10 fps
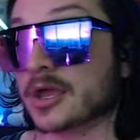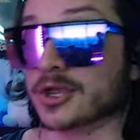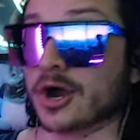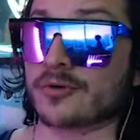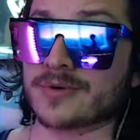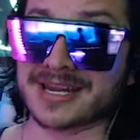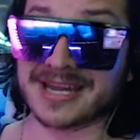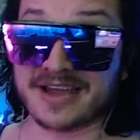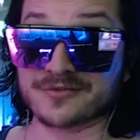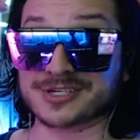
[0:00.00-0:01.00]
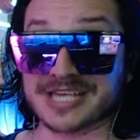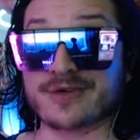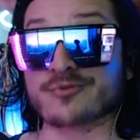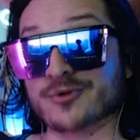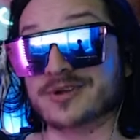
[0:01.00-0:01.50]
Y'all ready to have your day
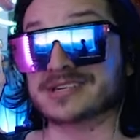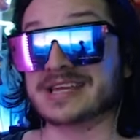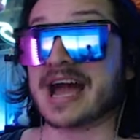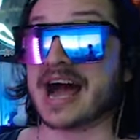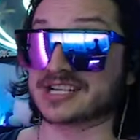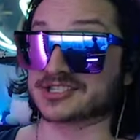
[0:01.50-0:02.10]
ruined? I